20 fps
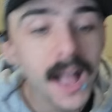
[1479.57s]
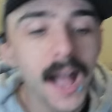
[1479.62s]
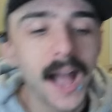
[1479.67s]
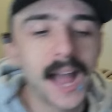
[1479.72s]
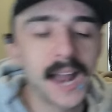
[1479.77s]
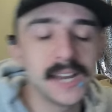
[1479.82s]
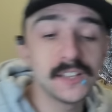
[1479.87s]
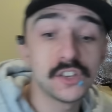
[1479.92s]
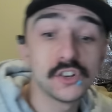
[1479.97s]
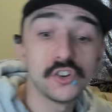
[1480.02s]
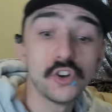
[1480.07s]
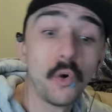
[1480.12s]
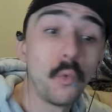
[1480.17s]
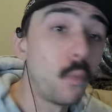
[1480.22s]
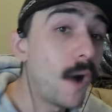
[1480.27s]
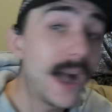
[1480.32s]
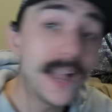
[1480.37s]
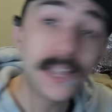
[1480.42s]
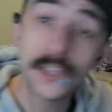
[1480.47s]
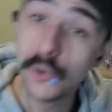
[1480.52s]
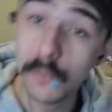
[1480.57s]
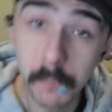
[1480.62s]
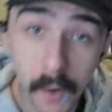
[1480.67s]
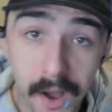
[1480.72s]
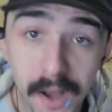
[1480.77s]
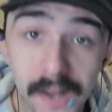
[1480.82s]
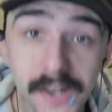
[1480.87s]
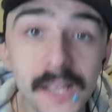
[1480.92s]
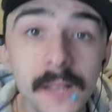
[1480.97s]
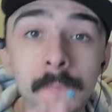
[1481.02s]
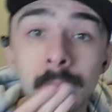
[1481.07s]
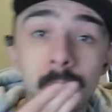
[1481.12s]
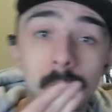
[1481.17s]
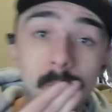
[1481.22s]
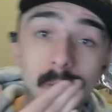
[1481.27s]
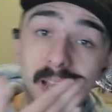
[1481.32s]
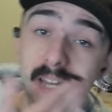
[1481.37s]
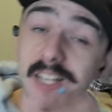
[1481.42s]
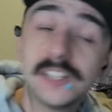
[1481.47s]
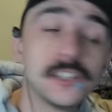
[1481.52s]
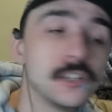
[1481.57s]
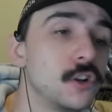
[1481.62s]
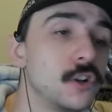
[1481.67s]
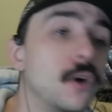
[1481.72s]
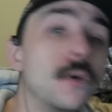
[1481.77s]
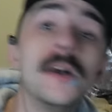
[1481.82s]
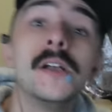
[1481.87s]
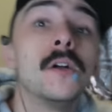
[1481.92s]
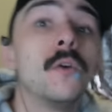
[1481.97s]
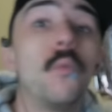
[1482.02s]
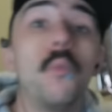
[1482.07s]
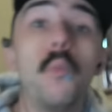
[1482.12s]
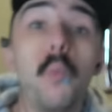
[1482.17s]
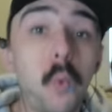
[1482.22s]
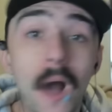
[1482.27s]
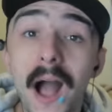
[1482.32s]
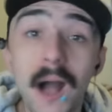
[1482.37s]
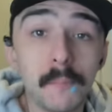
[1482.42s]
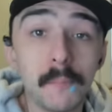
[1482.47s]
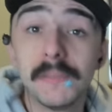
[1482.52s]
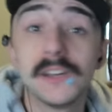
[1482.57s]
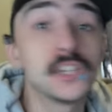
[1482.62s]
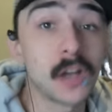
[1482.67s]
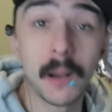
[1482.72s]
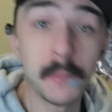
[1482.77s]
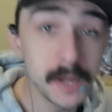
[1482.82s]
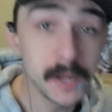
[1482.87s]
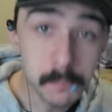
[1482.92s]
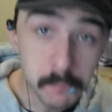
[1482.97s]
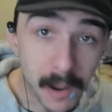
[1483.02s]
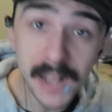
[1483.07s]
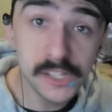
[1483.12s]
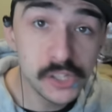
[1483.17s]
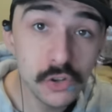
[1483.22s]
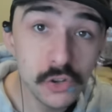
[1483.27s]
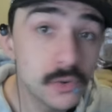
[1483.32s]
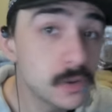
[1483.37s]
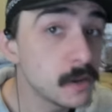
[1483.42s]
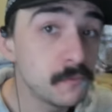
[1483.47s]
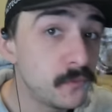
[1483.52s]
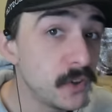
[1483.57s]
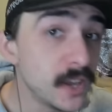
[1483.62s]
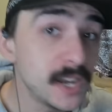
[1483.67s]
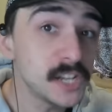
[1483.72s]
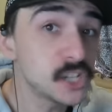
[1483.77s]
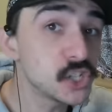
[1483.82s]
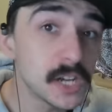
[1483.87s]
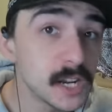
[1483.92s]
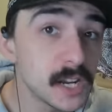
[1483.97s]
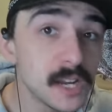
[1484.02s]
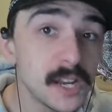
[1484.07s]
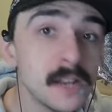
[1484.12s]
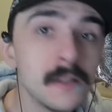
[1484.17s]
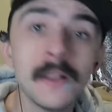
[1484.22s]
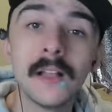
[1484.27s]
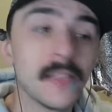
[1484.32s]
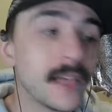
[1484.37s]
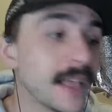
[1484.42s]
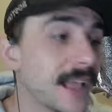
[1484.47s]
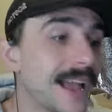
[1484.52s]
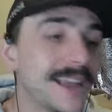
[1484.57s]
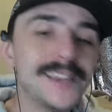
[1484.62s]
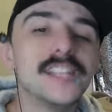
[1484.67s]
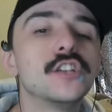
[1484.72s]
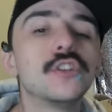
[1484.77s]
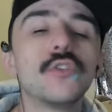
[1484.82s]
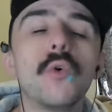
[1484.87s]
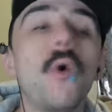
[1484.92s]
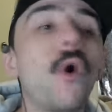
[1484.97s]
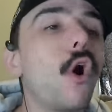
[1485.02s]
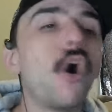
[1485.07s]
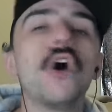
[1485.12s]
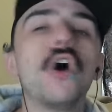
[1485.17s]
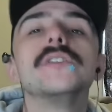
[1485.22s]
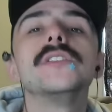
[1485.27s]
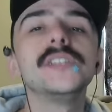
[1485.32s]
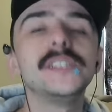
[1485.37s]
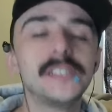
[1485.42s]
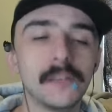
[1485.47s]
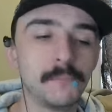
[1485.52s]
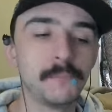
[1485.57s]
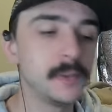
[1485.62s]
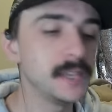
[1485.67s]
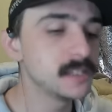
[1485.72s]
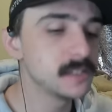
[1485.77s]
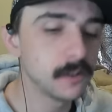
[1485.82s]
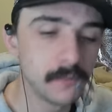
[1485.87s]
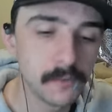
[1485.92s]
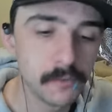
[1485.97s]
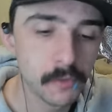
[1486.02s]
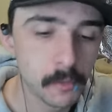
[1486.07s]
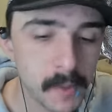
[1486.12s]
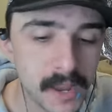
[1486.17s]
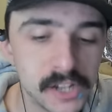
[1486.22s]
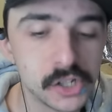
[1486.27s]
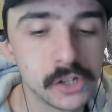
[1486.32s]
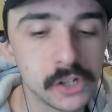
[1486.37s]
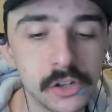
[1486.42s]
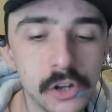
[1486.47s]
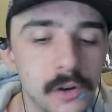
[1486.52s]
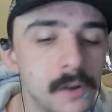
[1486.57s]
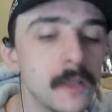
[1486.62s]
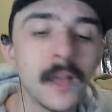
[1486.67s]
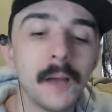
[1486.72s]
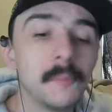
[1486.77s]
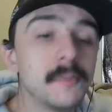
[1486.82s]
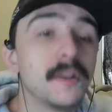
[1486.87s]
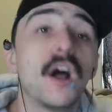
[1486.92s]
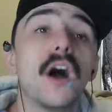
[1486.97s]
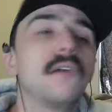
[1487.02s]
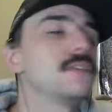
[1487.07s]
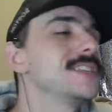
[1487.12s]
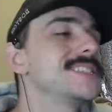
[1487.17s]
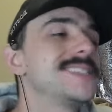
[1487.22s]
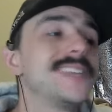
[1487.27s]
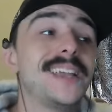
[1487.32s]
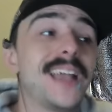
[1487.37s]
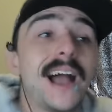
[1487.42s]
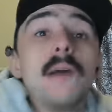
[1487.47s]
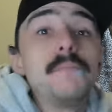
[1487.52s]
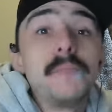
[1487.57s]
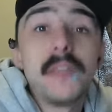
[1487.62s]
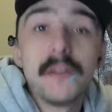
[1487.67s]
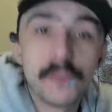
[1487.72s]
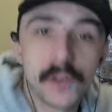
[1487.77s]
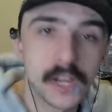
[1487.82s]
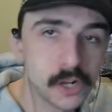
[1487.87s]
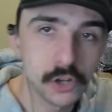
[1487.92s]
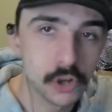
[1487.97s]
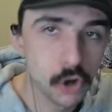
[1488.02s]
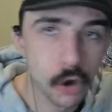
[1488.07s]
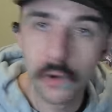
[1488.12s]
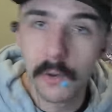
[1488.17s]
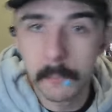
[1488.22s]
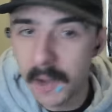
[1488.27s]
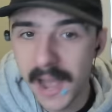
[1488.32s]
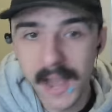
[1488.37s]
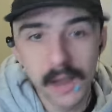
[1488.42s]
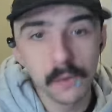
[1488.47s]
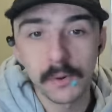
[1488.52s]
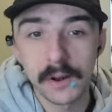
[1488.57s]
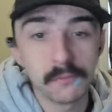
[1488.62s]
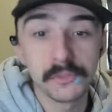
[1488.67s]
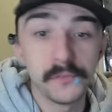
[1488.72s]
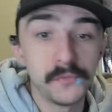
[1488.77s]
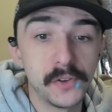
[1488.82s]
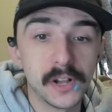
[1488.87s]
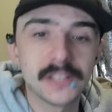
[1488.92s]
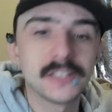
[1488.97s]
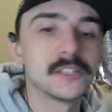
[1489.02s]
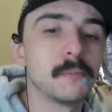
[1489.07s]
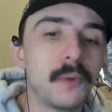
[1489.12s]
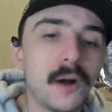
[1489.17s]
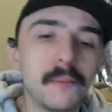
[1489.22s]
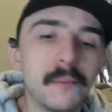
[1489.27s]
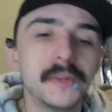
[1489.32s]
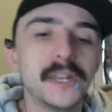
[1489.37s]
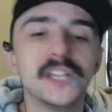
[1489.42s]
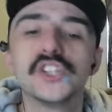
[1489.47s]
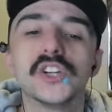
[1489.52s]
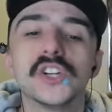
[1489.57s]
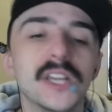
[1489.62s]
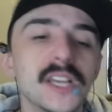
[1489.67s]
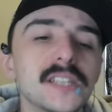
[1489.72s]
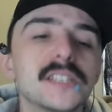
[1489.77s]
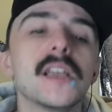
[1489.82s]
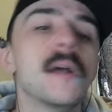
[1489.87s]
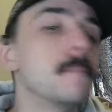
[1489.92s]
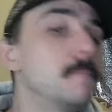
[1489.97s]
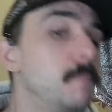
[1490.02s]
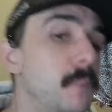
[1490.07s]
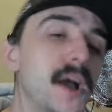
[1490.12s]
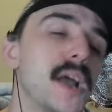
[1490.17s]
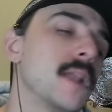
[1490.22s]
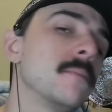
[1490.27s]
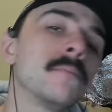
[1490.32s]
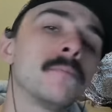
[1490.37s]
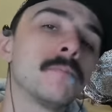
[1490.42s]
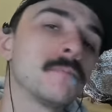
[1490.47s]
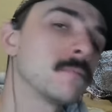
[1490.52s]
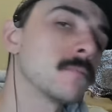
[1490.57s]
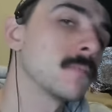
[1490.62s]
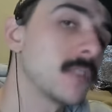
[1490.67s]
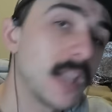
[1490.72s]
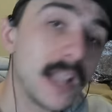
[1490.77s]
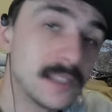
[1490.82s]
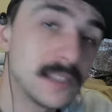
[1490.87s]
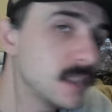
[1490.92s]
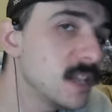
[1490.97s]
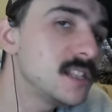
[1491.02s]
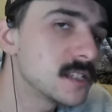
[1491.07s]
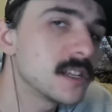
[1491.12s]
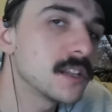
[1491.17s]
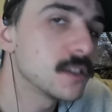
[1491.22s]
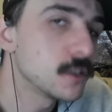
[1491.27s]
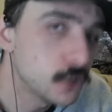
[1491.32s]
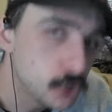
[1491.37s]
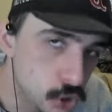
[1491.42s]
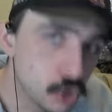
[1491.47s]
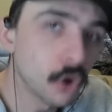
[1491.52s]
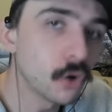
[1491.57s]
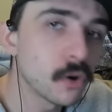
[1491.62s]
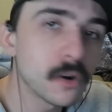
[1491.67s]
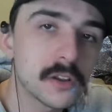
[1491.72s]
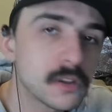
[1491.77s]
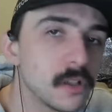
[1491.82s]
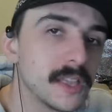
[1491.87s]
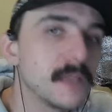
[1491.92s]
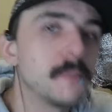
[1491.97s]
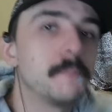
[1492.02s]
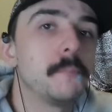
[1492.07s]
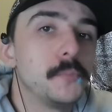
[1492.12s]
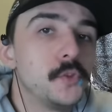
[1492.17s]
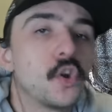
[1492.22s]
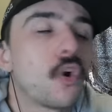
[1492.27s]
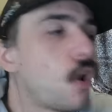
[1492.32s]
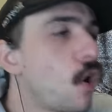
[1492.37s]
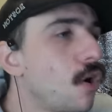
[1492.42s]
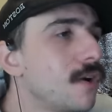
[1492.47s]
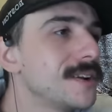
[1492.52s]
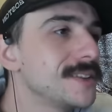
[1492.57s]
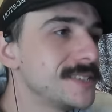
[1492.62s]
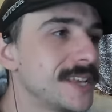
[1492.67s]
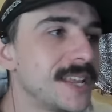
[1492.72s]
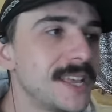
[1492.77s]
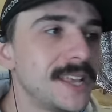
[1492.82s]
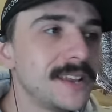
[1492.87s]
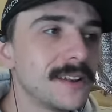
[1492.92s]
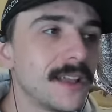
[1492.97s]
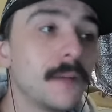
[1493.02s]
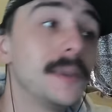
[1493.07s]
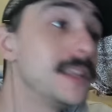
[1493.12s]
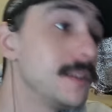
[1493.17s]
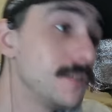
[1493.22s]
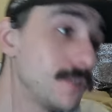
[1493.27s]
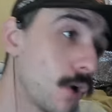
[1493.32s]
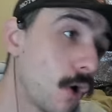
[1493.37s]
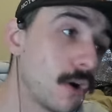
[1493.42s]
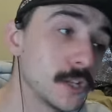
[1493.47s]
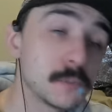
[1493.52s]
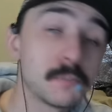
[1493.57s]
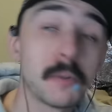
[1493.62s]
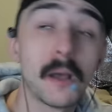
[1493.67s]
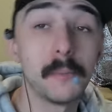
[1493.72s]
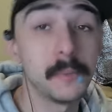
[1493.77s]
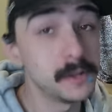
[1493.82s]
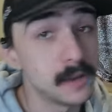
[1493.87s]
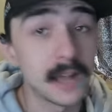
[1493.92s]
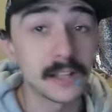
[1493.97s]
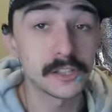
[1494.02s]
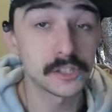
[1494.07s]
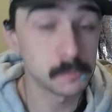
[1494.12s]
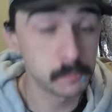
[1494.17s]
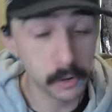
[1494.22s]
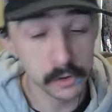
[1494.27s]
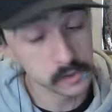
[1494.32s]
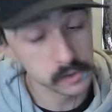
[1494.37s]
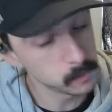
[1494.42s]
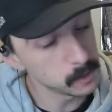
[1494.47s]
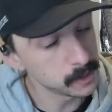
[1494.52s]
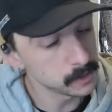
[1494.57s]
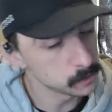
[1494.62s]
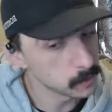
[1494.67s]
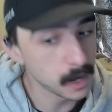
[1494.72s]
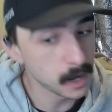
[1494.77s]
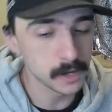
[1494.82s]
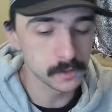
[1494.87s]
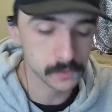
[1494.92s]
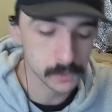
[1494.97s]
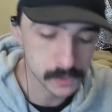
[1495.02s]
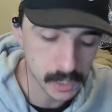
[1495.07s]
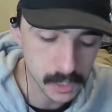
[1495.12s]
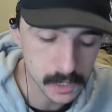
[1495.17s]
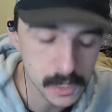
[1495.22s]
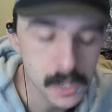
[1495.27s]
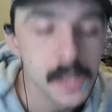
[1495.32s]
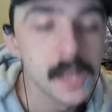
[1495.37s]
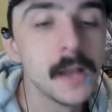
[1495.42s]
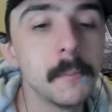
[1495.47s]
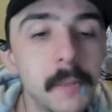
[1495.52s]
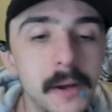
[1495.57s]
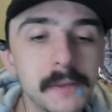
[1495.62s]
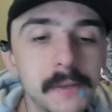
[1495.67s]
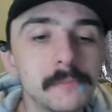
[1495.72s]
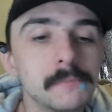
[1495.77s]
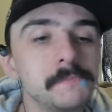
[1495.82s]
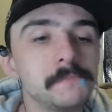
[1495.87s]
I need to know why you bought it. I need to know how much, how many bites you can finish it in. Like, I need to know all these pieces of information, dude. I mean, obviously, I'm never gonna go and buy whatever the fuck this abomination is, but at least your like your heart is in it. I mean, your heart's probably not supposed to be Let's be honest for a second, but